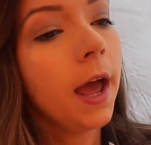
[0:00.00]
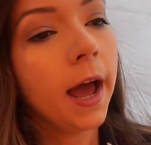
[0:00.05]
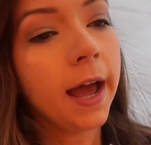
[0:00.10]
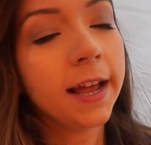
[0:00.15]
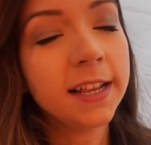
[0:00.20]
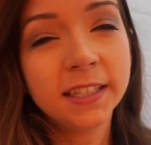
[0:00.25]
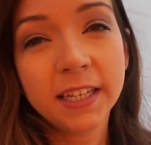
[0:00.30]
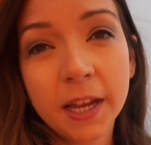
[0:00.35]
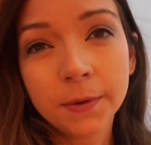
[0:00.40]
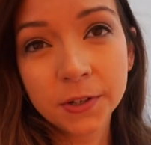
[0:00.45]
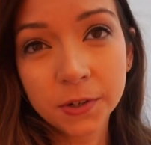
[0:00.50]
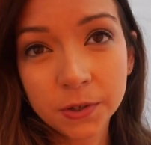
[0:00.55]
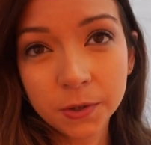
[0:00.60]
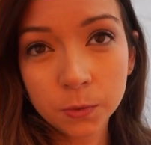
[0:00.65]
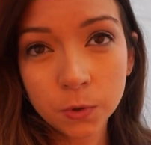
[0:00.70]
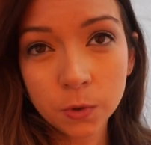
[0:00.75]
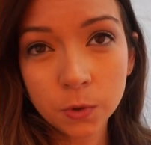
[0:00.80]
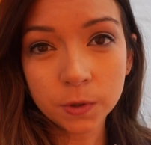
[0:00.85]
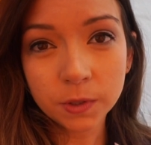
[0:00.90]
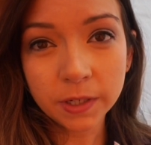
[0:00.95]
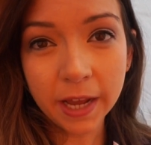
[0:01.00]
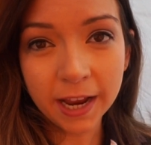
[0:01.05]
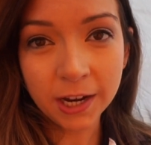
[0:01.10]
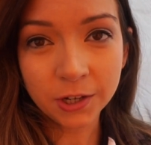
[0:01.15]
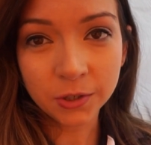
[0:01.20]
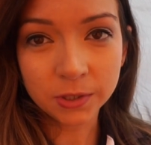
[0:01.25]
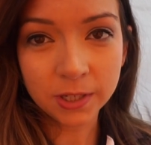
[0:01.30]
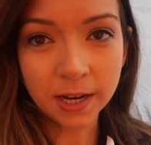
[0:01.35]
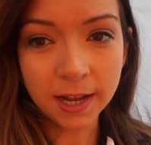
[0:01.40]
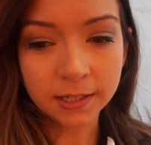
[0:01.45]
And today we're doing called
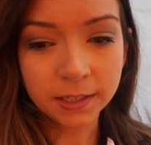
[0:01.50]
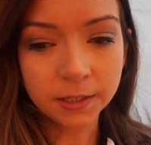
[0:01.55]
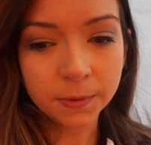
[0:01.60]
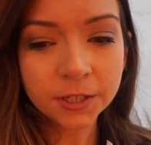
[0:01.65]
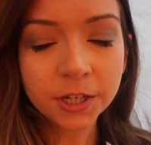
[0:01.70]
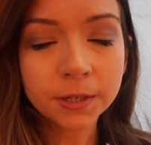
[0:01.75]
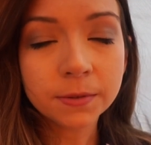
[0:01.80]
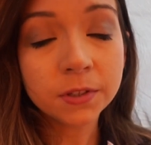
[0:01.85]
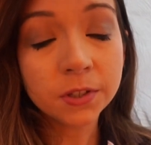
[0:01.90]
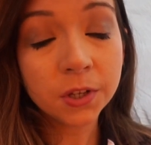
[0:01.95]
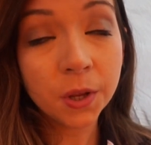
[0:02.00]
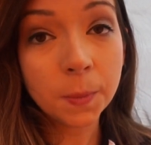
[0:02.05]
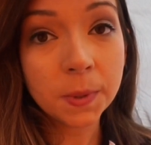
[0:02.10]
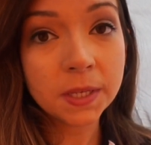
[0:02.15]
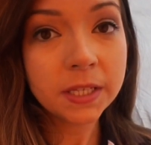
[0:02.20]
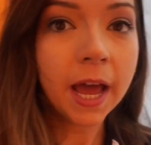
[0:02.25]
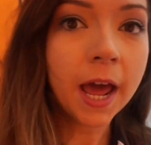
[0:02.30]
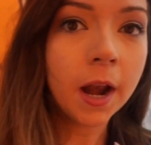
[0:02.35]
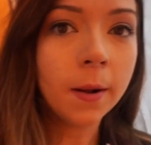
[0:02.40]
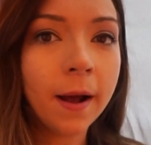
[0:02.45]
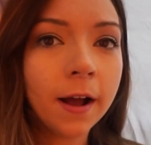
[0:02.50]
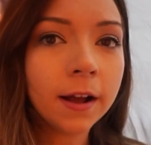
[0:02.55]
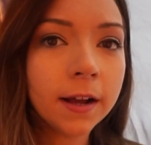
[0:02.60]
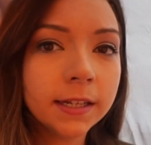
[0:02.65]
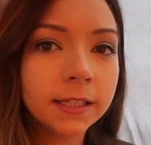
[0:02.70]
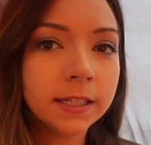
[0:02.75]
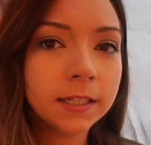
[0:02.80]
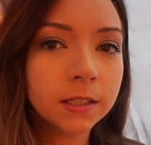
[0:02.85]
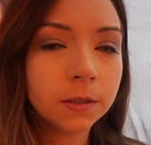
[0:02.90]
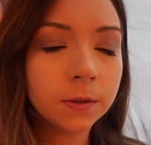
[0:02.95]
Angel's Landing, which I'm super scared about
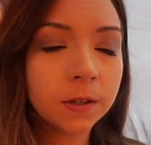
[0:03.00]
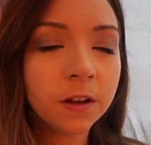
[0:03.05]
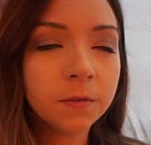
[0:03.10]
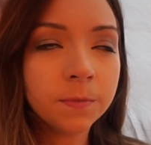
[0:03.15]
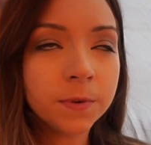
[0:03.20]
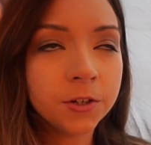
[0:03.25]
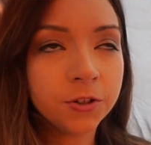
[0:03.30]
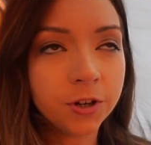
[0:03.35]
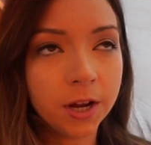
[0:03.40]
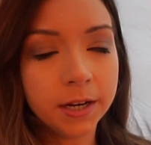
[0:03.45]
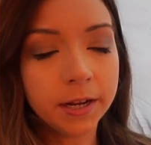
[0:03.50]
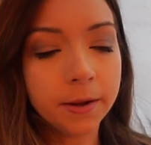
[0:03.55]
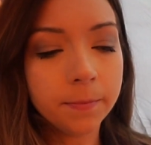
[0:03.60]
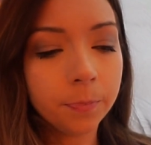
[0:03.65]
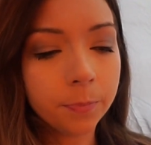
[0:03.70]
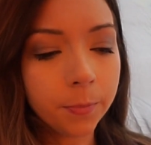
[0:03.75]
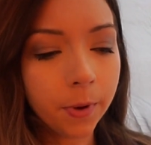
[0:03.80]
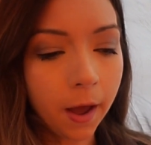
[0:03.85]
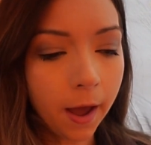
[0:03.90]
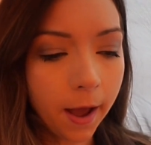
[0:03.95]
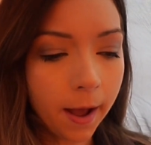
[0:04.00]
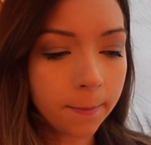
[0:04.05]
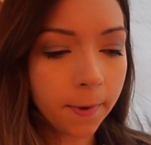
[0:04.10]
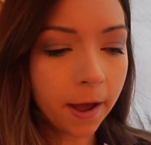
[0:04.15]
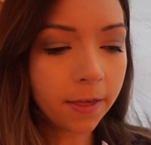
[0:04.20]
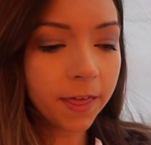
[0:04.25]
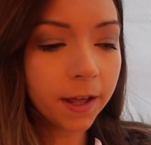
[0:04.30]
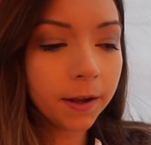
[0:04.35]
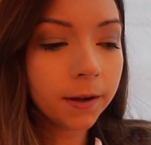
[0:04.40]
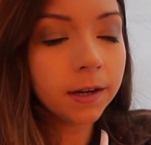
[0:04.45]
because it's the one I've been dreading. But um,
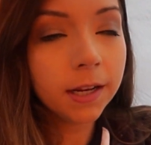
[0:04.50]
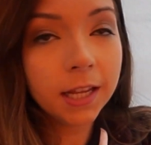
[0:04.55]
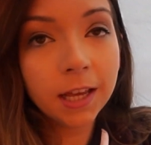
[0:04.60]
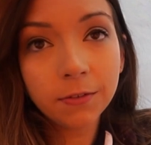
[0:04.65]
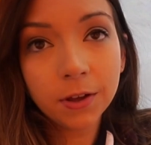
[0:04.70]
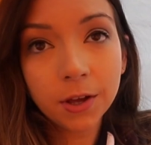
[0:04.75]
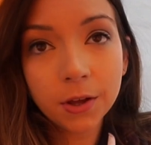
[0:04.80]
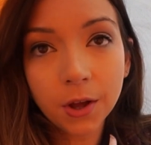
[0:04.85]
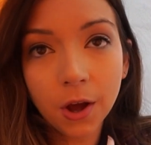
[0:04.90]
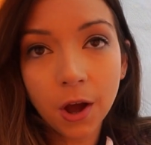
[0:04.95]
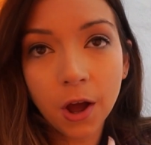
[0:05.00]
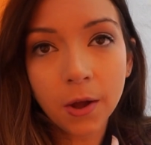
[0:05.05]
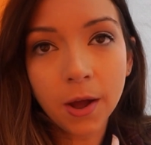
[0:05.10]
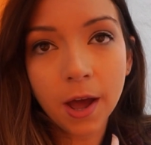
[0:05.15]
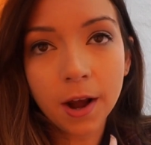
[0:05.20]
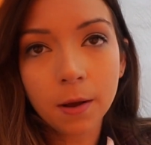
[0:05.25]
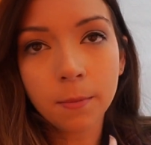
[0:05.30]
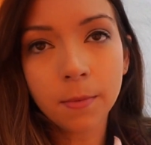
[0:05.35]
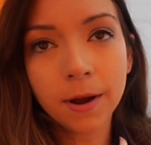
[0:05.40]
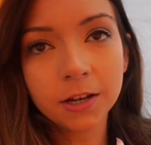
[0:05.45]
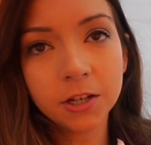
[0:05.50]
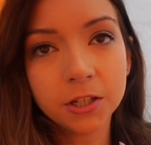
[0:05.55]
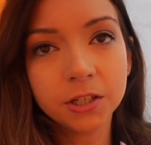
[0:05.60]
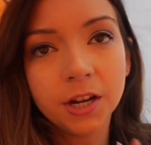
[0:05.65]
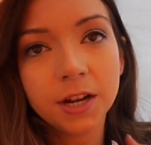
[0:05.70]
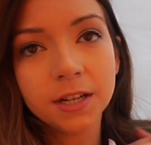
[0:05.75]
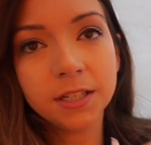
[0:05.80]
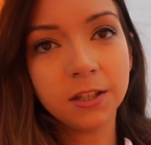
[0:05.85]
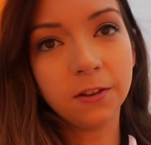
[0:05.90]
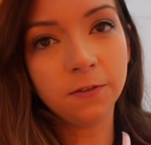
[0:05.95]
I think I'm going to give it a go, and I might
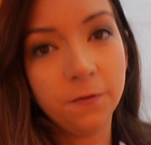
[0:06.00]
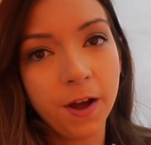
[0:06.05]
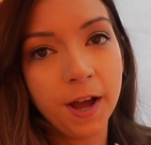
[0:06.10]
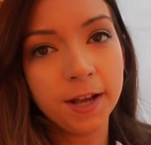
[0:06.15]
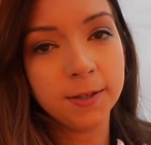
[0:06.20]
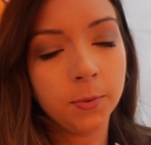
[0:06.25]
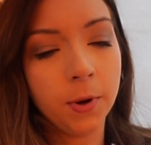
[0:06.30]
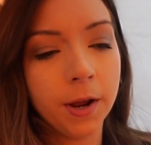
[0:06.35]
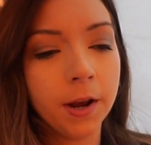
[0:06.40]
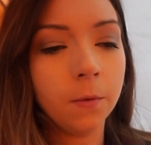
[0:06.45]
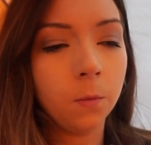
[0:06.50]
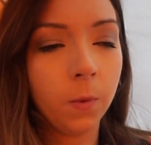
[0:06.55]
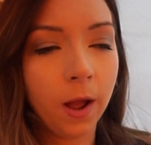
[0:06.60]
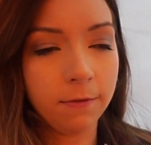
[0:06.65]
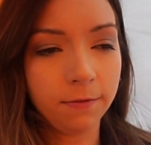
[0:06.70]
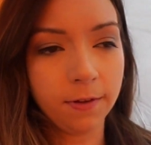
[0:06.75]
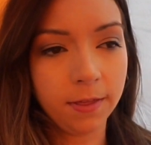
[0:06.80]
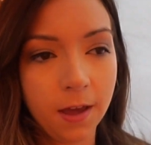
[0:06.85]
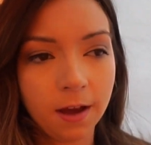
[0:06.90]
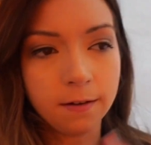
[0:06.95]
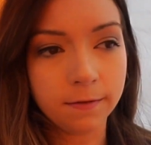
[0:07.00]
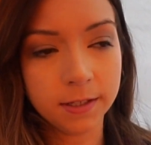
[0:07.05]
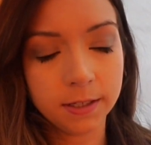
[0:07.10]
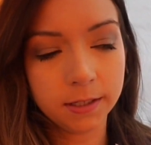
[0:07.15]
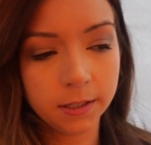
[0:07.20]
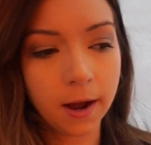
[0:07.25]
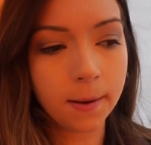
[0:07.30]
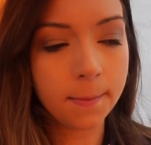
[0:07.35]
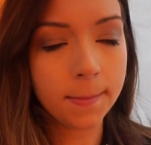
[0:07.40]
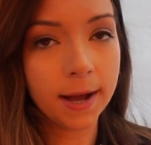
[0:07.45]
just go to the first point and wait for the others
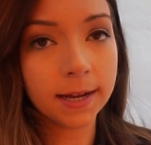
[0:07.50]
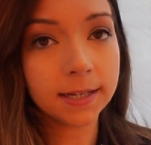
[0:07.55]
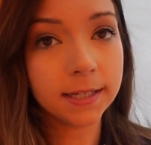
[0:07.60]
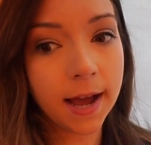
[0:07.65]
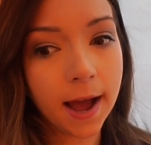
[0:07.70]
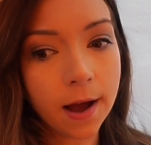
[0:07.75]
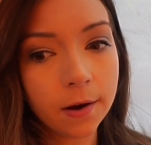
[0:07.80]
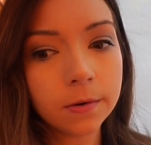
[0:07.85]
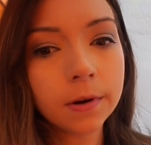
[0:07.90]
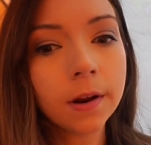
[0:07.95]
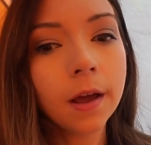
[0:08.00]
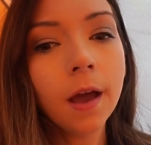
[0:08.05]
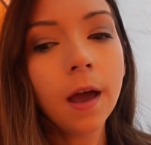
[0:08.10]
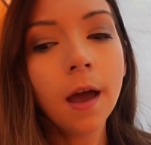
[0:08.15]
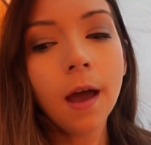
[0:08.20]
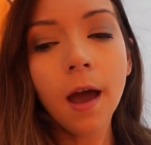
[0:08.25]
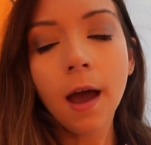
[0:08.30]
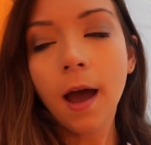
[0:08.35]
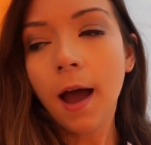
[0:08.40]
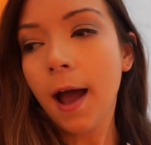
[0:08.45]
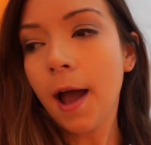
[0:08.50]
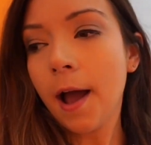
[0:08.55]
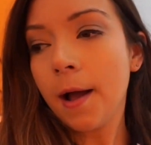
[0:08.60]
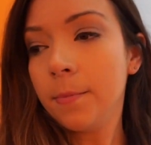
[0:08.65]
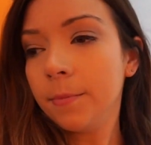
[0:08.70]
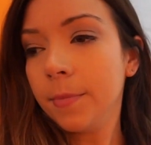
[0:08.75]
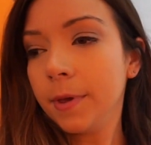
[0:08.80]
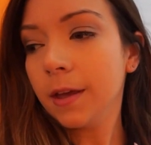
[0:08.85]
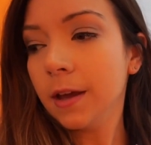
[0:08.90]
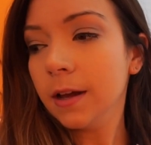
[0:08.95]
to come back down,
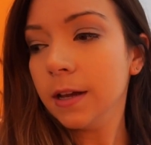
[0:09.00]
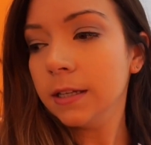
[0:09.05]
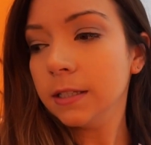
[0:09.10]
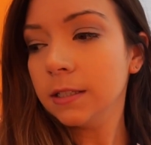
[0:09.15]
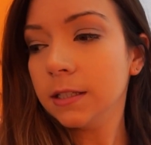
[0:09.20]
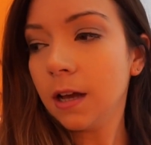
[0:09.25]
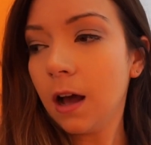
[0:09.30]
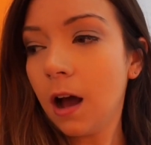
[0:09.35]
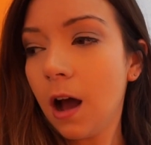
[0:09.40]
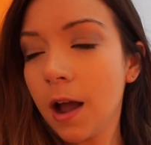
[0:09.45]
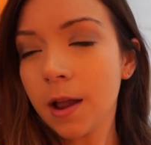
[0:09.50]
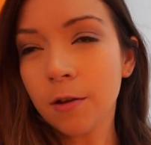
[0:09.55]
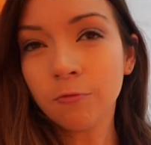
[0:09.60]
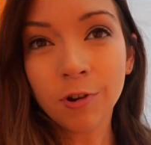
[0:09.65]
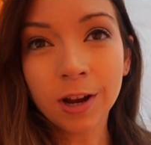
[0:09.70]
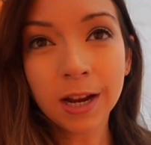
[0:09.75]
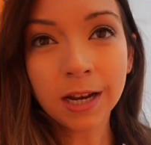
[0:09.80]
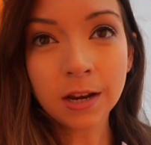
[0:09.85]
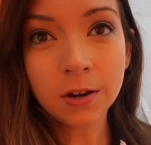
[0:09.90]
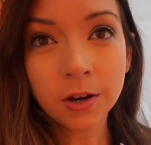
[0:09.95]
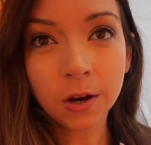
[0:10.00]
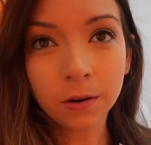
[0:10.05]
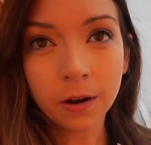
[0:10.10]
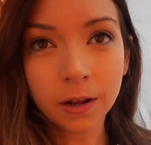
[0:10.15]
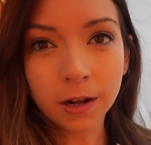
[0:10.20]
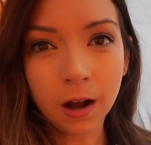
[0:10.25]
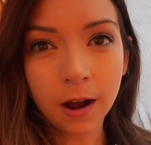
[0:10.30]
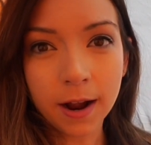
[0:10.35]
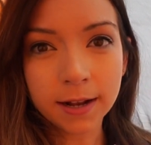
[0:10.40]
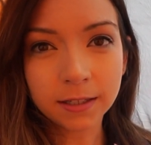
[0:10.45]
um, because I really don't
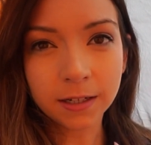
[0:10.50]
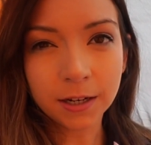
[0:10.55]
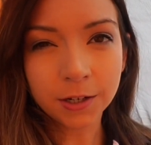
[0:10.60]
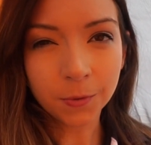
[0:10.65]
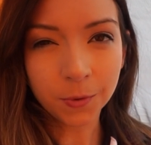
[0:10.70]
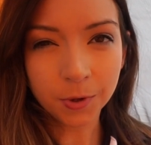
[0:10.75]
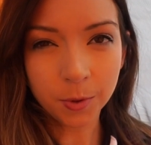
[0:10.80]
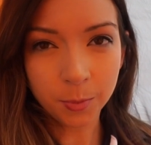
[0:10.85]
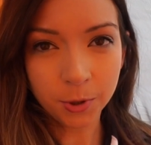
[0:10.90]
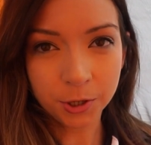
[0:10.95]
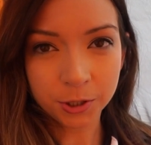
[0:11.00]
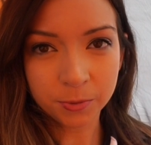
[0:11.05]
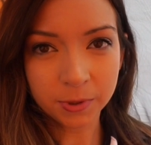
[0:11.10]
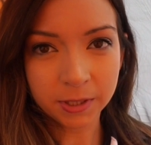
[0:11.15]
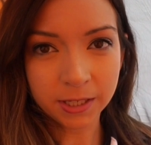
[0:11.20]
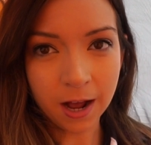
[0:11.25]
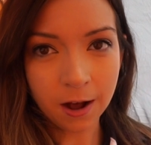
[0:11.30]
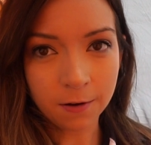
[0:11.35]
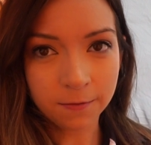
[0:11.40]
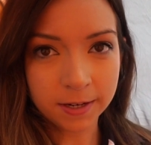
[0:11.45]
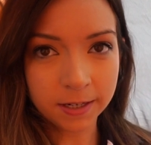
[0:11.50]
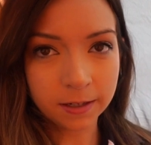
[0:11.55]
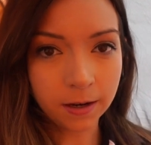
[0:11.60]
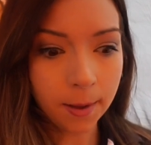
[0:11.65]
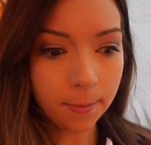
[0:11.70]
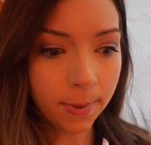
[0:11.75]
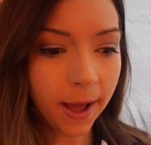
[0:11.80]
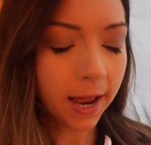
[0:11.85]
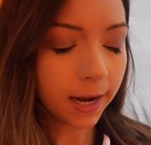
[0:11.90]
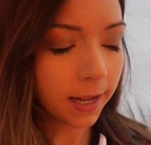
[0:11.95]
like heights and I don't want to push myself into
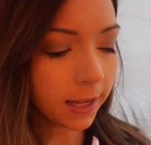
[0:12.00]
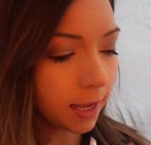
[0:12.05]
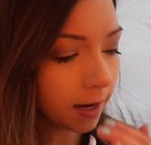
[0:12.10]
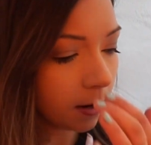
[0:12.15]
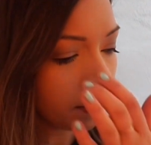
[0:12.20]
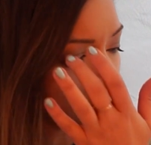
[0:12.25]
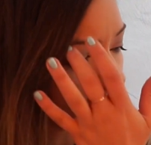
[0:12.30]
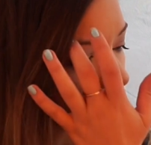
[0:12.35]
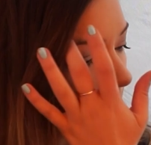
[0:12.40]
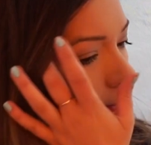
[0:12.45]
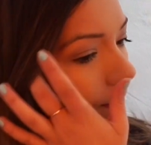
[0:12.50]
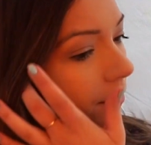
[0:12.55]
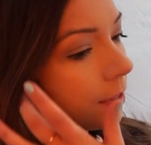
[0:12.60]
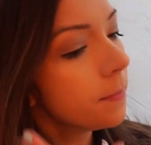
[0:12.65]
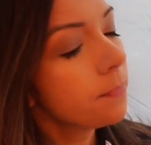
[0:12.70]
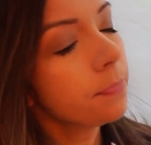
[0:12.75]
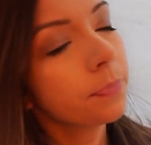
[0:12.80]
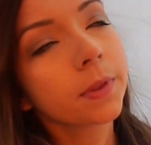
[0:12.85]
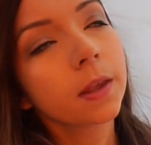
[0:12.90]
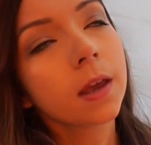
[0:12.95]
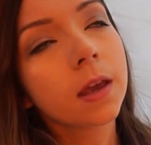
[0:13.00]
like panicking about something.